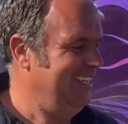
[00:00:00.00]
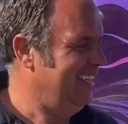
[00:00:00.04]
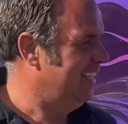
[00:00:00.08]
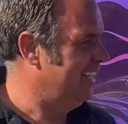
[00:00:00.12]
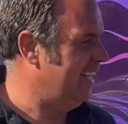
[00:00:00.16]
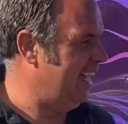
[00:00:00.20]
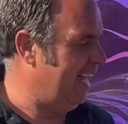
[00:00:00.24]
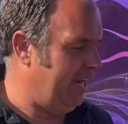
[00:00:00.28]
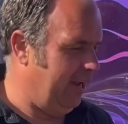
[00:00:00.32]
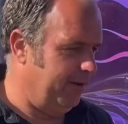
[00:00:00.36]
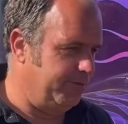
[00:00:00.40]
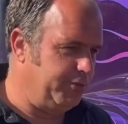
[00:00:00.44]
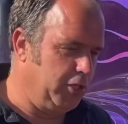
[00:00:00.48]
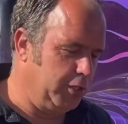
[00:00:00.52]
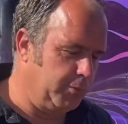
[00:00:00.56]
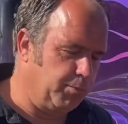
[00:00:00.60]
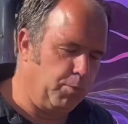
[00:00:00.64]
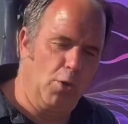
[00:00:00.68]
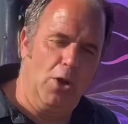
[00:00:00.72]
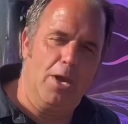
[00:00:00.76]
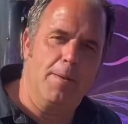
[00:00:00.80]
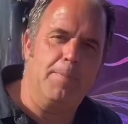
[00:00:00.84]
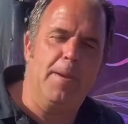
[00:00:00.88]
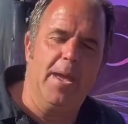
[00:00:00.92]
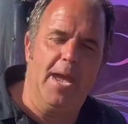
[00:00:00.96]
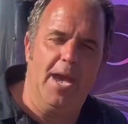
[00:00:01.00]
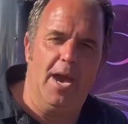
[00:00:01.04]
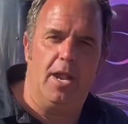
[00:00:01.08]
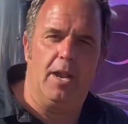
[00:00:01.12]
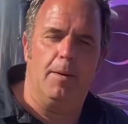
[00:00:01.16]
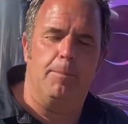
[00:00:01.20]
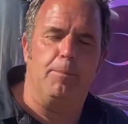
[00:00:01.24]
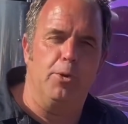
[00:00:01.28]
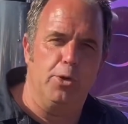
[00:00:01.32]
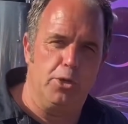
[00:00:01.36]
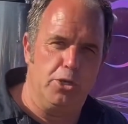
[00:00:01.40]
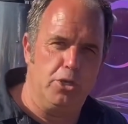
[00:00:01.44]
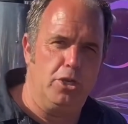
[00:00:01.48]
And I've just repowered. I
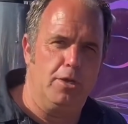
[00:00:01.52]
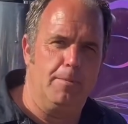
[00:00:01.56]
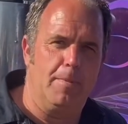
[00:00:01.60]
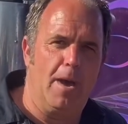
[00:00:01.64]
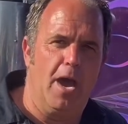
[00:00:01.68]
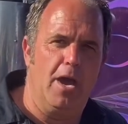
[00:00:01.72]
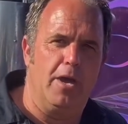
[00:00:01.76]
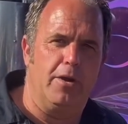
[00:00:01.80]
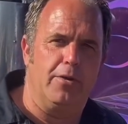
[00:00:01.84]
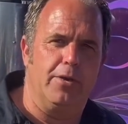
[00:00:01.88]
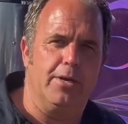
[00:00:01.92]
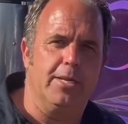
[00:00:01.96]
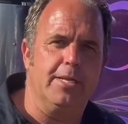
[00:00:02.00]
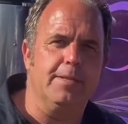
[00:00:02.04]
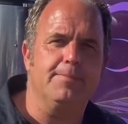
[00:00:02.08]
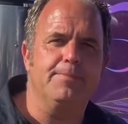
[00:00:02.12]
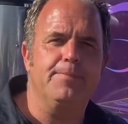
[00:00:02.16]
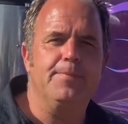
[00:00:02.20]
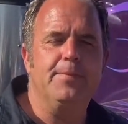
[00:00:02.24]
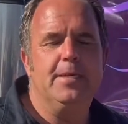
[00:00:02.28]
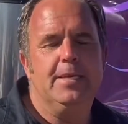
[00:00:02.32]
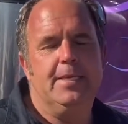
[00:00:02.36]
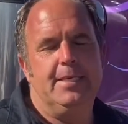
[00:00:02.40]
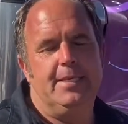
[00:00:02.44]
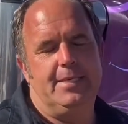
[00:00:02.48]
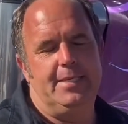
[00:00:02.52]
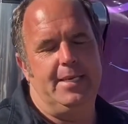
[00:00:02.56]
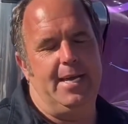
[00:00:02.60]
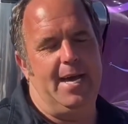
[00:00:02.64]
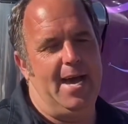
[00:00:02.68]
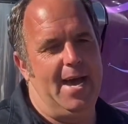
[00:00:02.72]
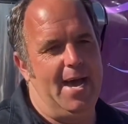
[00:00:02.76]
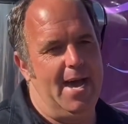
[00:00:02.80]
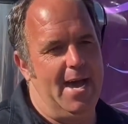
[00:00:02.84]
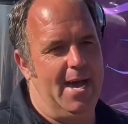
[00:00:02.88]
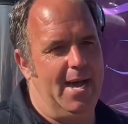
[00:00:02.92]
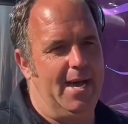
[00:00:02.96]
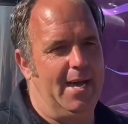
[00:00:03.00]
put a new motor in it.
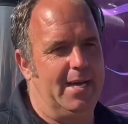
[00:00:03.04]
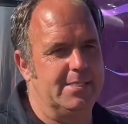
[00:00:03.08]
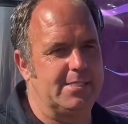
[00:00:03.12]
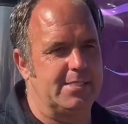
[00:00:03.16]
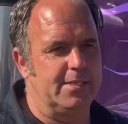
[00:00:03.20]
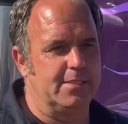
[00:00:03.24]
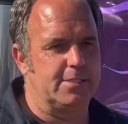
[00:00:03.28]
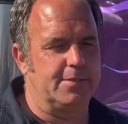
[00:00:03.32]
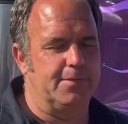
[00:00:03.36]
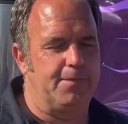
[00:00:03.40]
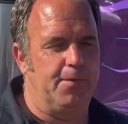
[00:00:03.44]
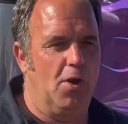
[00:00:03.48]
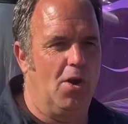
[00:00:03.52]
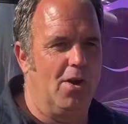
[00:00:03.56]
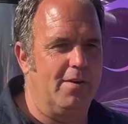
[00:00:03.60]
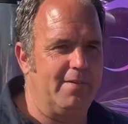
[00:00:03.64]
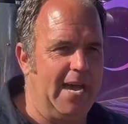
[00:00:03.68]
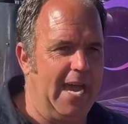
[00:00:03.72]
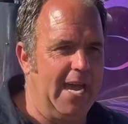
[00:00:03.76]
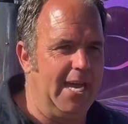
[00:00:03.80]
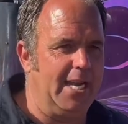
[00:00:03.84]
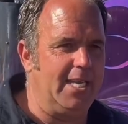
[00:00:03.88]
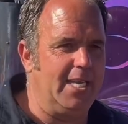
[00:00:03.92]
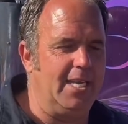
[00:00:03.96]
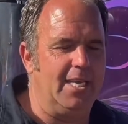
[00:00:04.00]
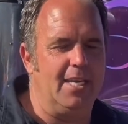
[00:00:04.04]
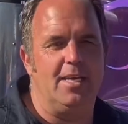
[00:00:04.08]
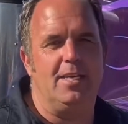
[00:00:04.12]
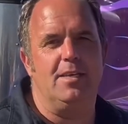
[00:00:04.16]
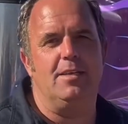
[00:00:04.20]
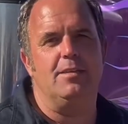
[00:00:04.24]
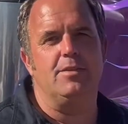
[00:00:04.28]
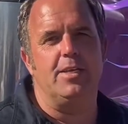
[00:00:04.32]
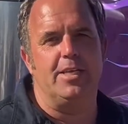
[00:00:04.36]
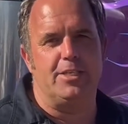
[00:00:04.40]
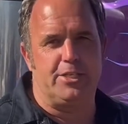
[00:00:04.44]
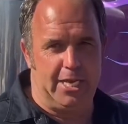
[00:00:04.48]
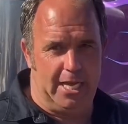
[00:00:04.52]
So it's a
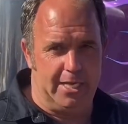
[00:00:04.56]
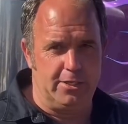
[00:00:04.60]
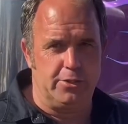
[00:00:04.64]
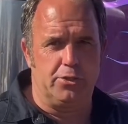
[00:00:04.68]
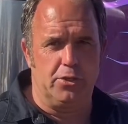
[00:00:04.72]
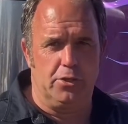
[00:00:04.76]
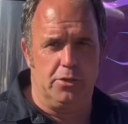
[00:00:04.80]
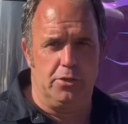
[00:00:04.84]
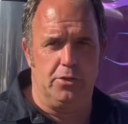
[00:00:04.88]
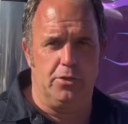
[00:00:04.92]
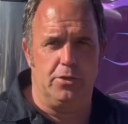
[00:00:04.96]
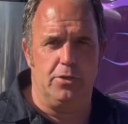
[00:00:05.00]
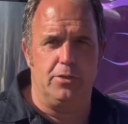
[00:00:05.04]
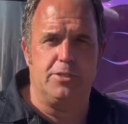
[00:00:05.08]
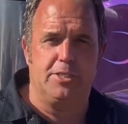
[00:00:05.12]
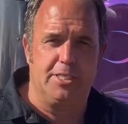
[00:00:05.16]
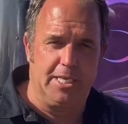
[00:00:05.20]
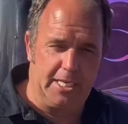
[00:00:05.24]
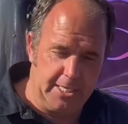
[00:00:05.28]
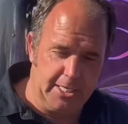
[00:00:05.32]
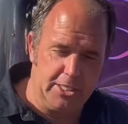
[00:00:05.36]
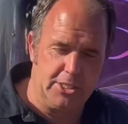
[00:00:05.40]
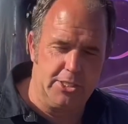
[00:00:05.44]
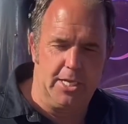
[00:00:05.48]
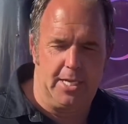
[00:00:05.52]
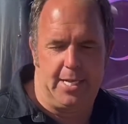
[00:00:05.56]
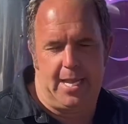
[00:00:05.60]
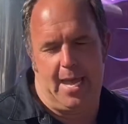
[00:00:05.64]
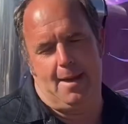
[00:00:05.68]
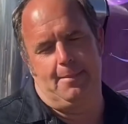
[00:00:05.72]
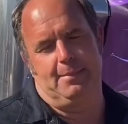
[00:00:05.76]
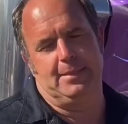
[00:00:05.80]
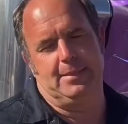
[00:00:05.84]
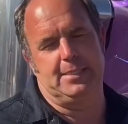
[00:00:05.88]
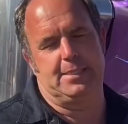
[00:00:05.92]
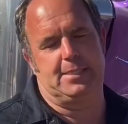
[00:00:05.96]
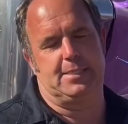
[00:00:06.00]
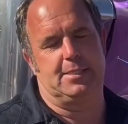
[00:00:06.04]
580 Gen 2 signature
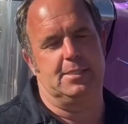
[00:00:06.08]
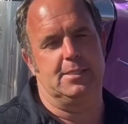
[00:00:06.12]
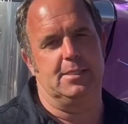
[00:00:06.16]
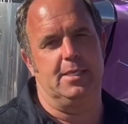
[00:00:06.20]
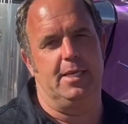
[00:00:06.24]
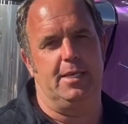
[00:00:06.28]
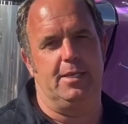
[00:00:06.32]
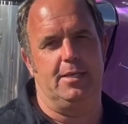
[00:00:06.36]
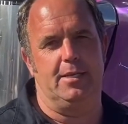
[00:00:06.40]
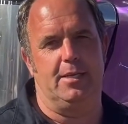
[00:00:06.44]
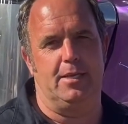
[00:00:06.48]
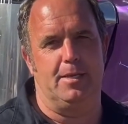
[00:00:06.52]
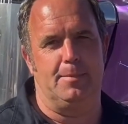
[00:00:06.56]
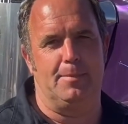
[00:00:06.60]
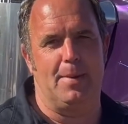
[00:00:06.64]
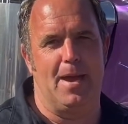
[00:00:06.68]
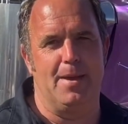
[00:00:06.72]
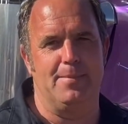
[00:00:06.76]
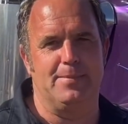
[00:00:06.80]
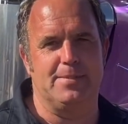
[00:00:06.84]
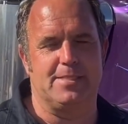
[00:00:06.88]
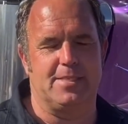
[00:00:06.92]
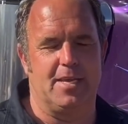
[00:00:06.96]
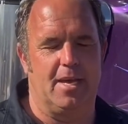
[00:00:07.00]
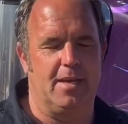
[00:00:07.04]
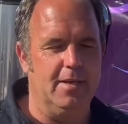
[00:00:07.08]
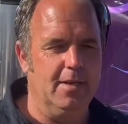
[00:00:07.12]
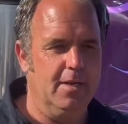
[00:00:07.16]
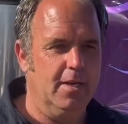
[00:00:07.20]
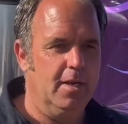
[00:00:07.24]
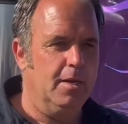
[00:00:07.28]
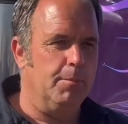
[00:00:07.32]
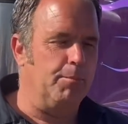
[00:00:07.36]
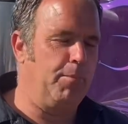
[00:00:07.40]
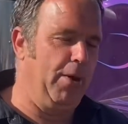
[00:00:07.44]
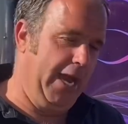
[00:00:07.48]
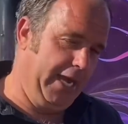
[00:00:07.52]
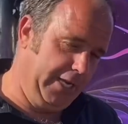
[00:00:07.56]
Cummins in it at the moment. So
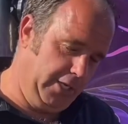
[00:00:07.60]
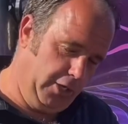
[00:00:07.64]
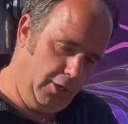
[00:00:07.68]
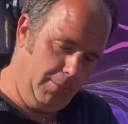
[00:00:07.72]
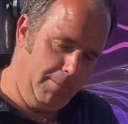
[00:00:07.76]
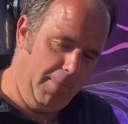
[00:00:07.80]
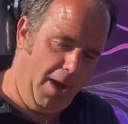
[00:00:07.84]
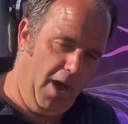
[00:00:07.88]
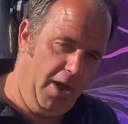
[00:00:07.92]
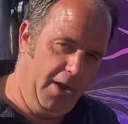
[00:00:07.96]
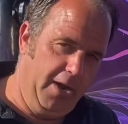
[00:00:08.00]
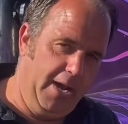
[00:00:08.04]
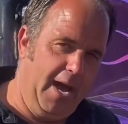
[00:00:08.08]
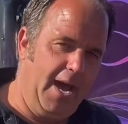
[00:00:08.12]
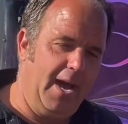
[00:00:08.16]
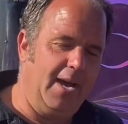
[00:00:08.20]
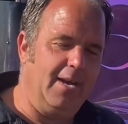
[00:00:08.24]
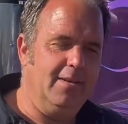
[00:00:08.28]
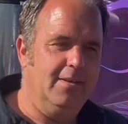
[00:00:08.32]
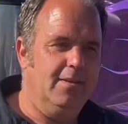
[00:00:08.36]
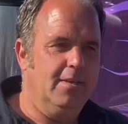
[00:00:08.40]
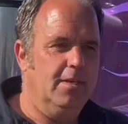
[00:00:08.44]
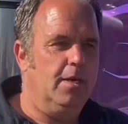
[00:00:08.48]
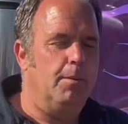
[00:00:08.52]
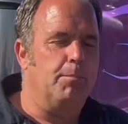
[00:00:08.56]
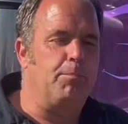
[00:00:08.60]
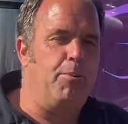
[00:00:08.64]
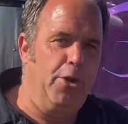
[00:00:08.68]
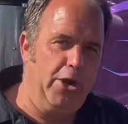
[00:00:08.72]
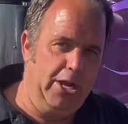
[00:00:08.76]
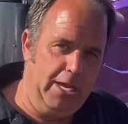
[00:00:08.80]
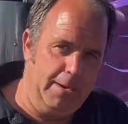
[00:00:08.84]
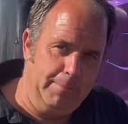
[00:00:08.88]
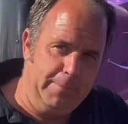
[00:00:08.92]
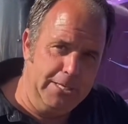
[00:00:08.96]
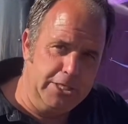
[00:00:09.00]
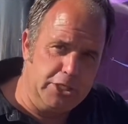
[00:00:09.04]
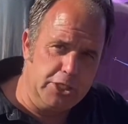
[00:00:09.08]
brand new motor,
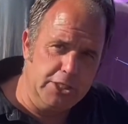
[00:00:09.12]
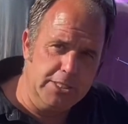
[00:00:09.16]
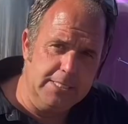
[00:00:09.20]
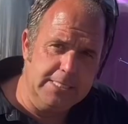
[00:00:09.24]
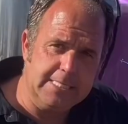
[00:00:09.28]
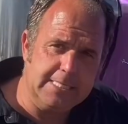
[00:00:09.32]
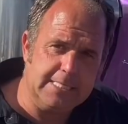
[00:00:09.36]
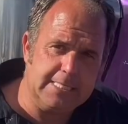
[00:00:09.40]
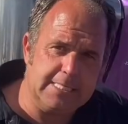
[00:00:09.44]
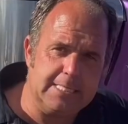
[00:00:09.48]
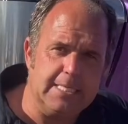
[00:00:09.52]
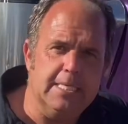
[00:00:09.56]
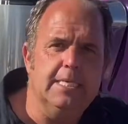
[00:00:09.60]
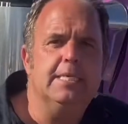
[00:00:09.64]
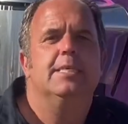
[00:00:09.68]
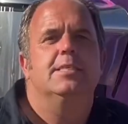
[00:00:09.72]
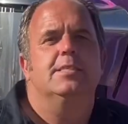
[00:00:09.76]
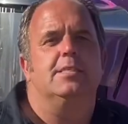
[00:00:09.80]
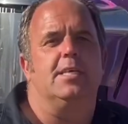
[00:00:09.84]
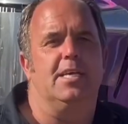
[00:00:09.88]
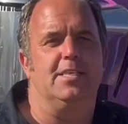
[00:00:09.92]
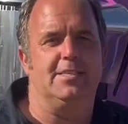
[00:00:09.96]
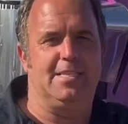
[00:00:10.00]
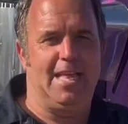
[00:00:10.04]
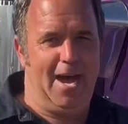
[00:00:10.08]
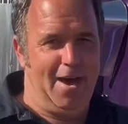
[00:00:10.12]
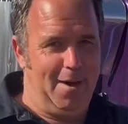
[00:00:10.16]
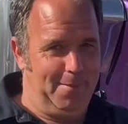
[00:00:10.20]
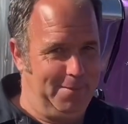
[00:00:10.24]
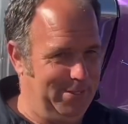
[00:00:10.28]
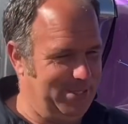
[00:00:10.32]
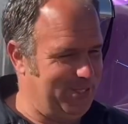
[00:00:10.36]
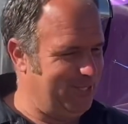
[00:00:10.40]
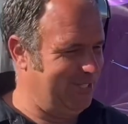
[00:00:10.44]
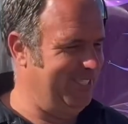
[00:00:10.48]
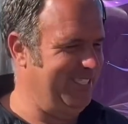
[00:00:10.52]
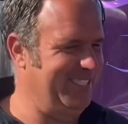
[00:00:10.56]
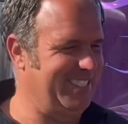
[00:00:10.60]
pre-emissions. So there's no
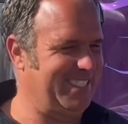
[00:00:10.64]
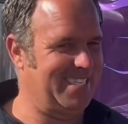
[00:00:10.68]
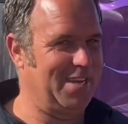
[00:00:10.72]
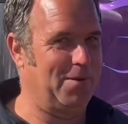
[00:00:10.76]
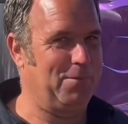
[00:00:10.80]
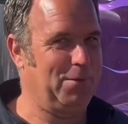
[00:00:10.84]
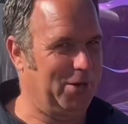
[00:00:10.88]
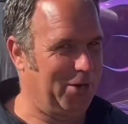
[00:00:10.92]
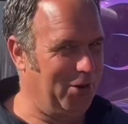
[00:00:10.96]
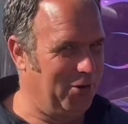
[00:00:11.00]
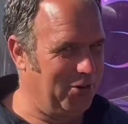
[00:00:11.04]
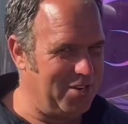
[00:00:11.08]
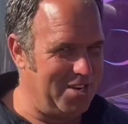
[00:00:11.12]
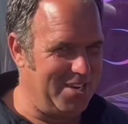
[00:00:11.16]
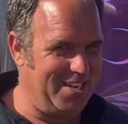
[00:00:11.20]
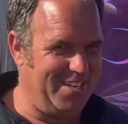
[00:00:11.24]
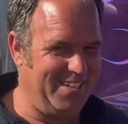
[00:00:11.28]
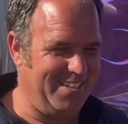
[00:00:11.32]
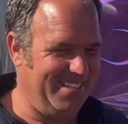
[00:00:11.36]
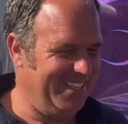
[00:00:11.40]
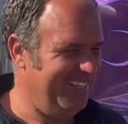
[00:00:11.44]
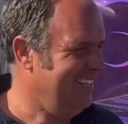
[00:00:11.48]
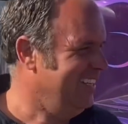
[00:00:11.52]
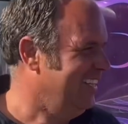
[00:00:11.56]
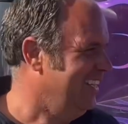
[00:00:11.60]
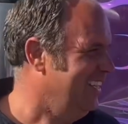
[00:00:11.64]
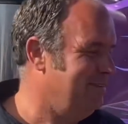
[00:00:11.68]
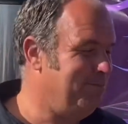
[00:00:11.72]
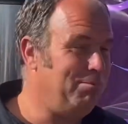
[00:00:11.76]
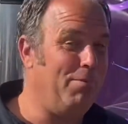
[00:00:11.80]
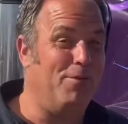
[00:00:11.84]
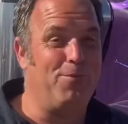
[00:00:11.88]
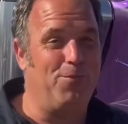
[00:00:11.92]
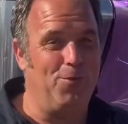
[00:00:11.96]
emissions. So we got in before.